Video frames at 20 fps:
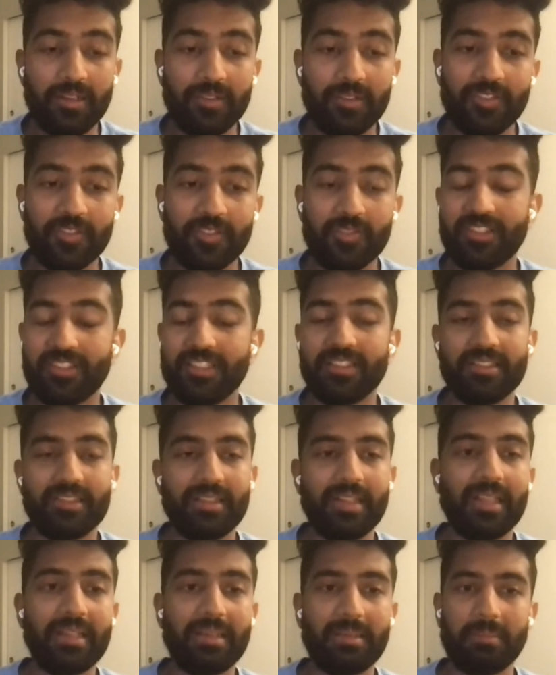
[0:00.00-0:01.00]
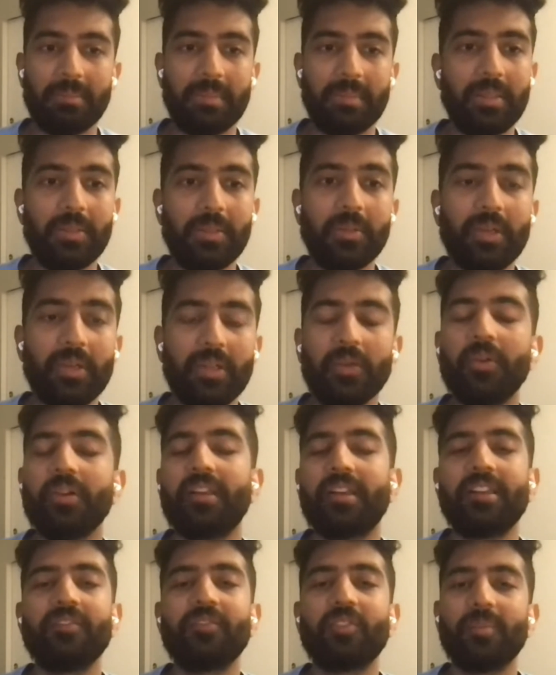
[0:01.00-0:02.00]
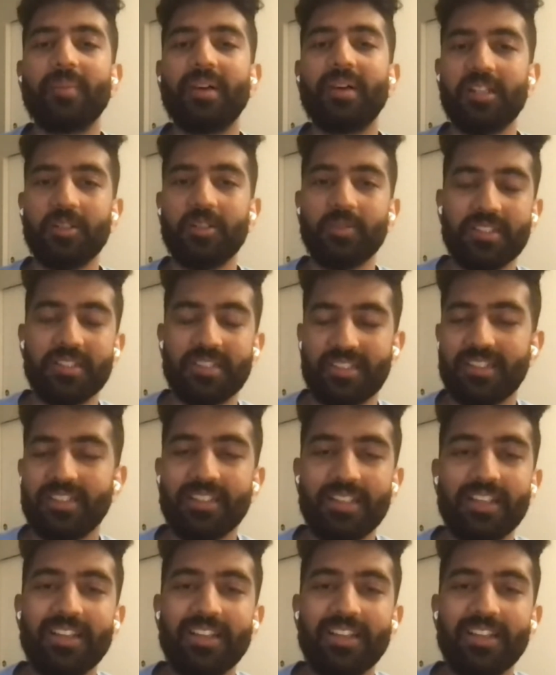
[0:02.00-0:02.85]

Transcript: Fifth is like, you cannot run from hard work.